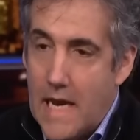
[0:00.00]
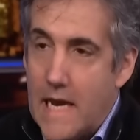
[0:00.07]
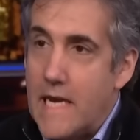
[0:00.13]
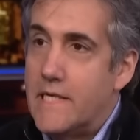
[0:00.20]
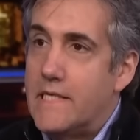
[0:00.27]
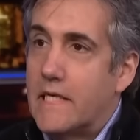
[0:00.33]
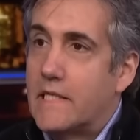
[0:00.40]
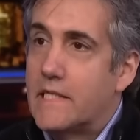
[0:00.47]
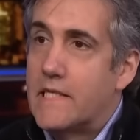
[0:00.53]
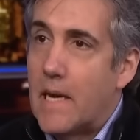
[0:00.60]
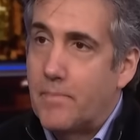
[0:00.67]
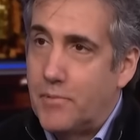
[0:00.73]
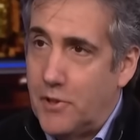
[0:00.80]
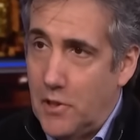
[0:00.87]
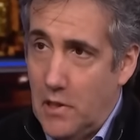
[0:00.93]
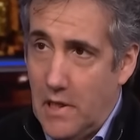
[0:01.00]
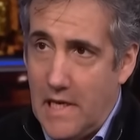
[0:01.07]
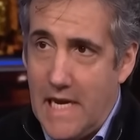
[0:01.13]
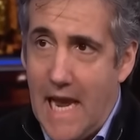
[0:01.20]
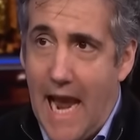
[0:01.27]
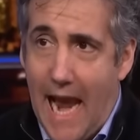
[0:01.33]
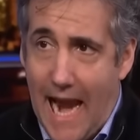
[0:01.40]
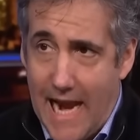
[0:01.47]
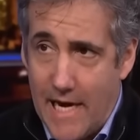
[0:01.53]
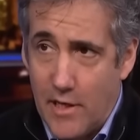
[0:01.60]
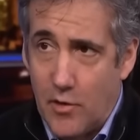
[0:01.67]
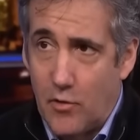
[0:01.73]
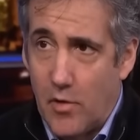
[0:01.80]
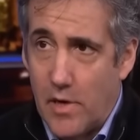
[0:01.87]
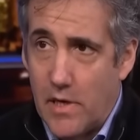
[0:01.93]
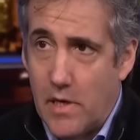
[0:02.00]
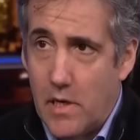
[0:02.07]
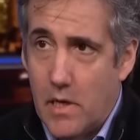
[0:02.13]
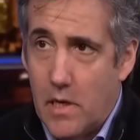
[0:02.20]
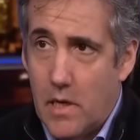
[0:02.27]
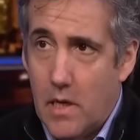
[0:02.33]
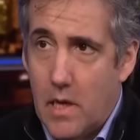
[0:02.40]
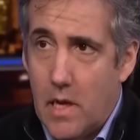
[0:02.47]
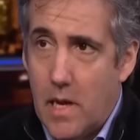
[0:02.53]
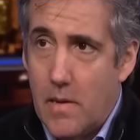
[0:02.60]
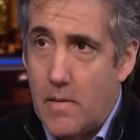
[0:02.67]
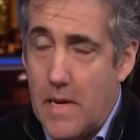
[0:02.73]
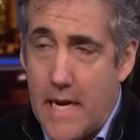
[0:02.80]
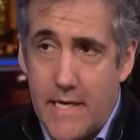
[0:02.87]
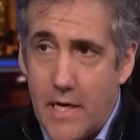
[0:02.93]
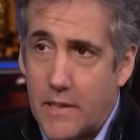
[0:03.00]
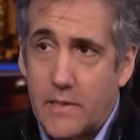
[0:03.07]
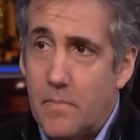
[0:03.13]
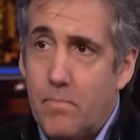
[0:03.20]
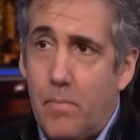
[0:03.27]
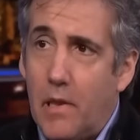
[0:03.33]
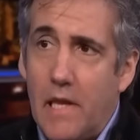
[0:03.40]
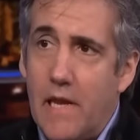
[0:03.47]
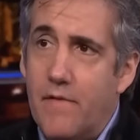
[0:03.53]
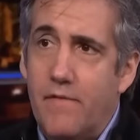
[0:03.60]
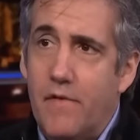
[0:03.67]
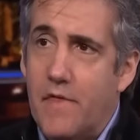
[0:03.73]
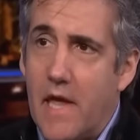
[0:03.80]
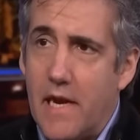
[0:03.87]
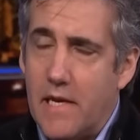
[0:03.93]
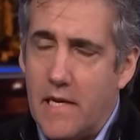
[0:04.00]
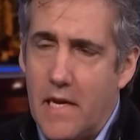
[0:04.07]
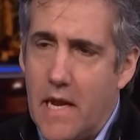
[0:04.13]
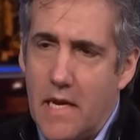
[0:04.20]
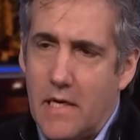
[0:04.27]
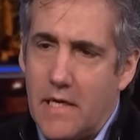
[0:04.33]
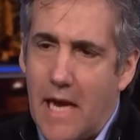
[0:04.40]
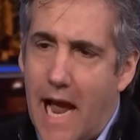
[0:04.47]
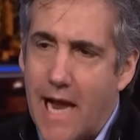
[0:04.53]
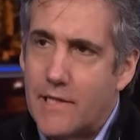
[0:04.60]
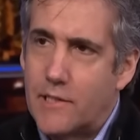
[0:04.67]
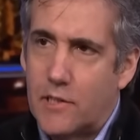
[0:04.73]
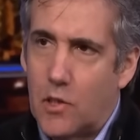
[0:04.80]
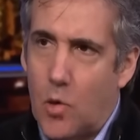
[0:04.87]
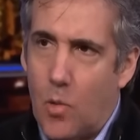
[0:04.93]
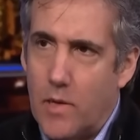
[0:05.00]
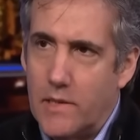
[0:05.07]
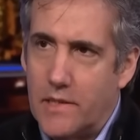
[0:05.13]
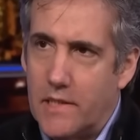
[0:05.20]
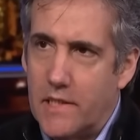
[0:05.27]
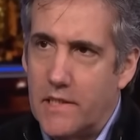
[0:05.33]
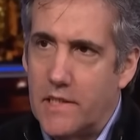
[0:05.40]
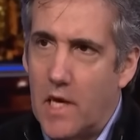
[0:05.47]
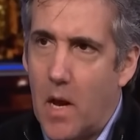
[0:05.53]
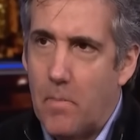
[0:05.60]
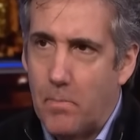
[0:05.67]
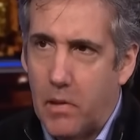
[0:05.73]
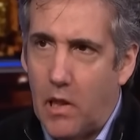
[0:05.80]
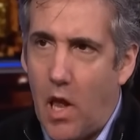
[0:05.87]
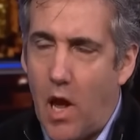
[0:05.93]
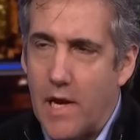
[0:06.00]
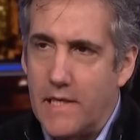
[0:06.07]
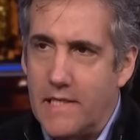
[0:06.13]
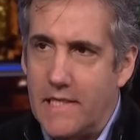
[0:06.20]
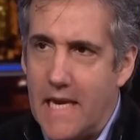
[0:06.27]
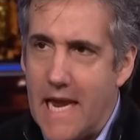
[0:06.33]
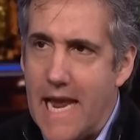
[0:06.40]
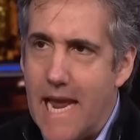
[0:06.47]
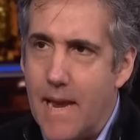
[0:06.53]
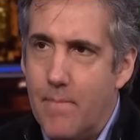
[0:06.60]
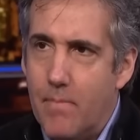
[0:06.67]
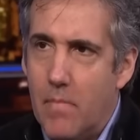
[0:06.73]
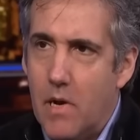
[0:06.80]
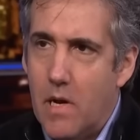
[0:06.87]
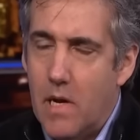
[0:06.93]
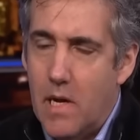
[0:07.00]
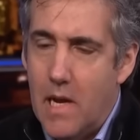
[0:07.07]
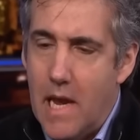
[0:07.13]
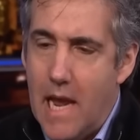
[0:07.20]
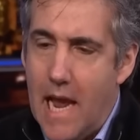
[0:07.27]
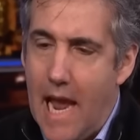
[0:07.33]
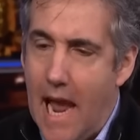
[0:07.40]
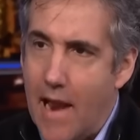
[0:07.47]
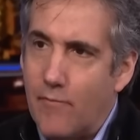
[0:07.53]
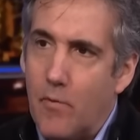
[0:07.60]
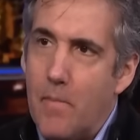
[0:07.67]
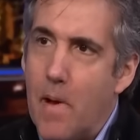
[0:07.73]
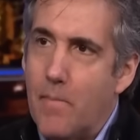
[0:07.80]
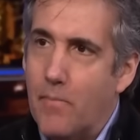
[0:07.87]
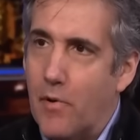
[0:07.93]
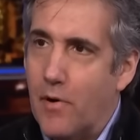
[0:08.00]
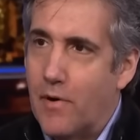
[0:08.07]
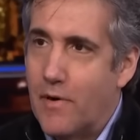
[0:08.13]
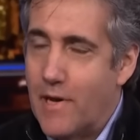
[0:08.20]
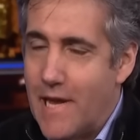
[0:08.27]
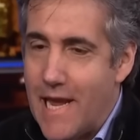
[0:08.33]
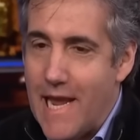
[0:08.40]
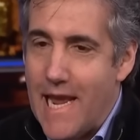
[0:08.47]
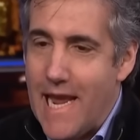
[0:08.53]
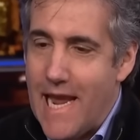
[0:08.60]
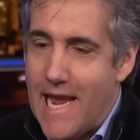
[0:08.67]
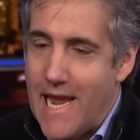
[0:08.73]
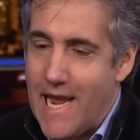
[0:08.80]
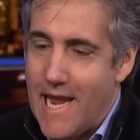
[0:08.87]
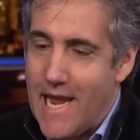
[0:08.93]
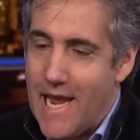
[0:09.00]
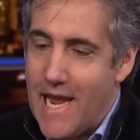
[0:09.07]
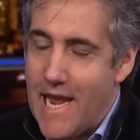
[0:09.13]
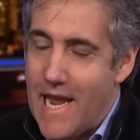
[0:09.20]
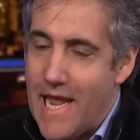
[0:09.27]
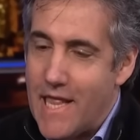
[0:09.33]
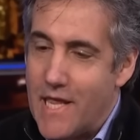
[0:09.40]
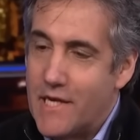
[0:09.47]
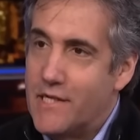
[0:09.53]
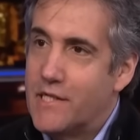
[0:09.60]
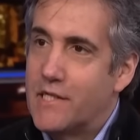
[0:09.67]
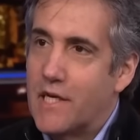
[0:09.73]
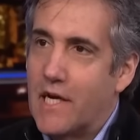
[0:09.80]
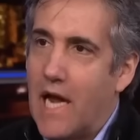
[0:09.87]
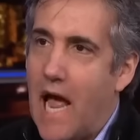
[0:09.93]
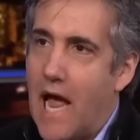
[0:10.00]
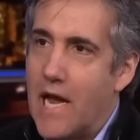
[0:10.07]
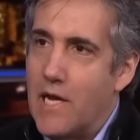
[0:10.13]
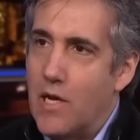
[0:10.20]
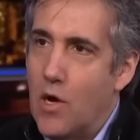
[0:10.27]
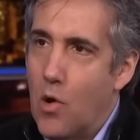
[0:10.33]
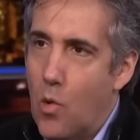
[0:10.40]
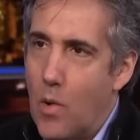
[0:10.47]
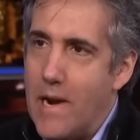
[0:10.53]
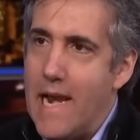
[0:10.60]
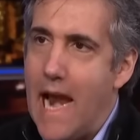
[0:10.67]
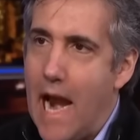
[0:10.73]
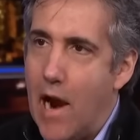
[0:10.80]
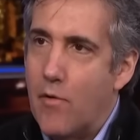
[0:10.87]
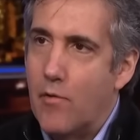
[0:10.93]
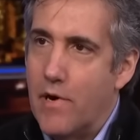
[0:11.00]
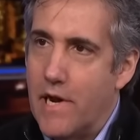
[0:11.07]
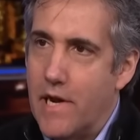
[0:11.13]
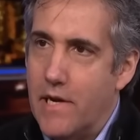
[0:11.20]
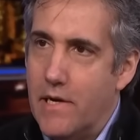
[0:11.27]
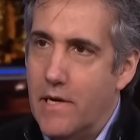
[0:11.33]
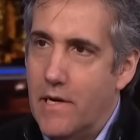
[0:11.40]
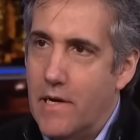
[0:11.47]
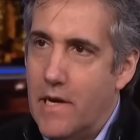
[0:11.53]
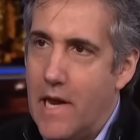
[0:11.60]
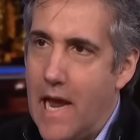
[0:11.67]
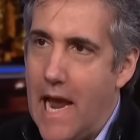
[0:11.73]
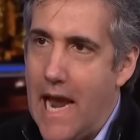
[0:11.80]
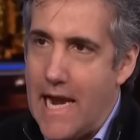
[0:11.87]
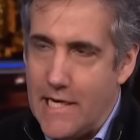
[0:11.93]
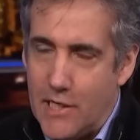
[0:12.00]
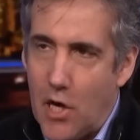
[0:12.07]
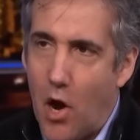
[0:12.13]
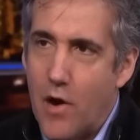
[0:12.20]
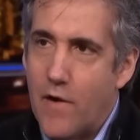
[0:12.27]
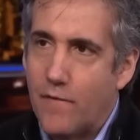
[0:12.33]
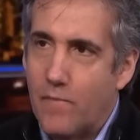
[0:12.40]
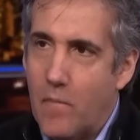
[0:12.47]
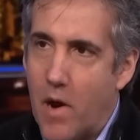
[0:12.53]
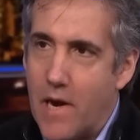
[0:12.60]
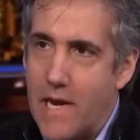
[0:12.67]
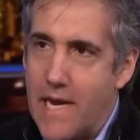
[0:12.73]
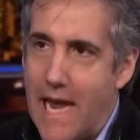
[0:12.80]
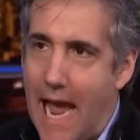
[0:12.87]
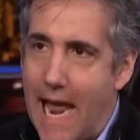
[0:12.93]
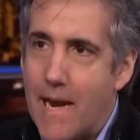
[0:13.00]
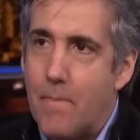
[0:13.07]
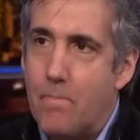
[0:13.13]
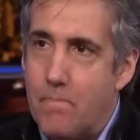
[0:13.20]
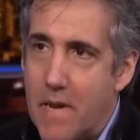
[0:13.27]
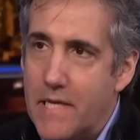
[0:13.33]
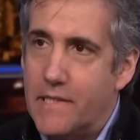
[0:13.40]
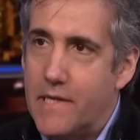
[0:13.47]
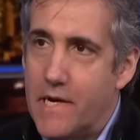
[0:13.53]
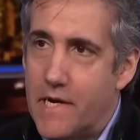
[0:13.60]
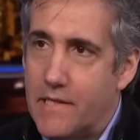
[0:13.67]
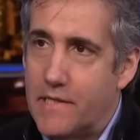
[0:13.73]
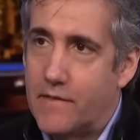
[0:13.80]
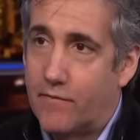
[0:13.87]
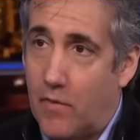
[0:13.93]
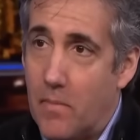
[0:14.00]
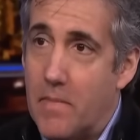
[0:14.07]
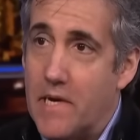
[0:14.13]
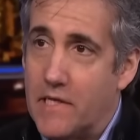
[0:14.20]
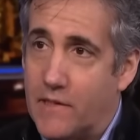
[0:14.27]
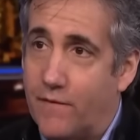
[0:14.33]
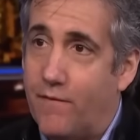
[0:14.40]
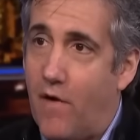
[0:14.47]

He's exceptionally angry. He doesn't believe that consequences apply to him and remember, this is a guy who inherited a ton of money and a business from his